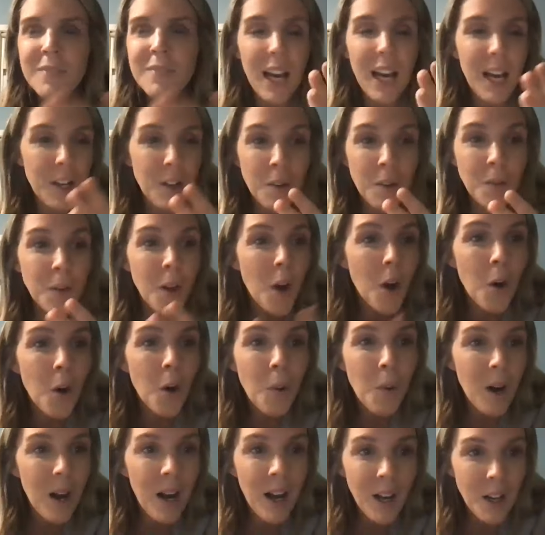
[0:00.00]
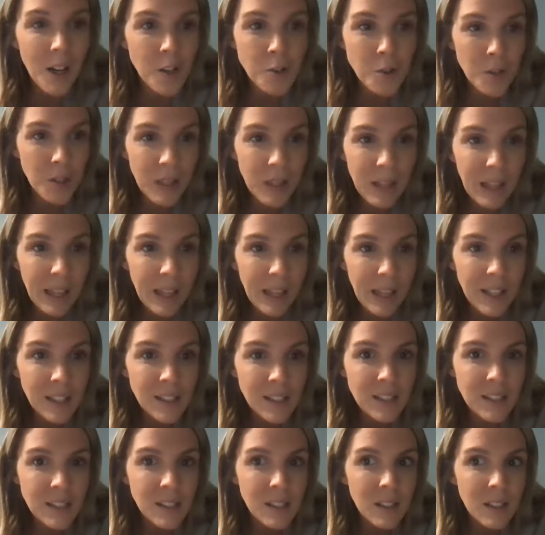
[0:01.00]
I don't know, 100
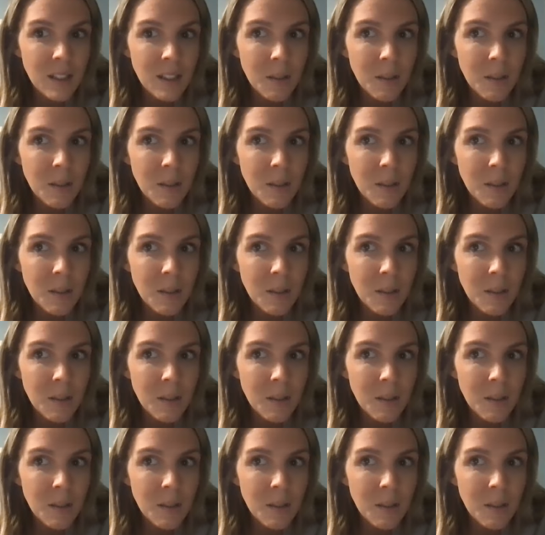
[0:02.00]
likes.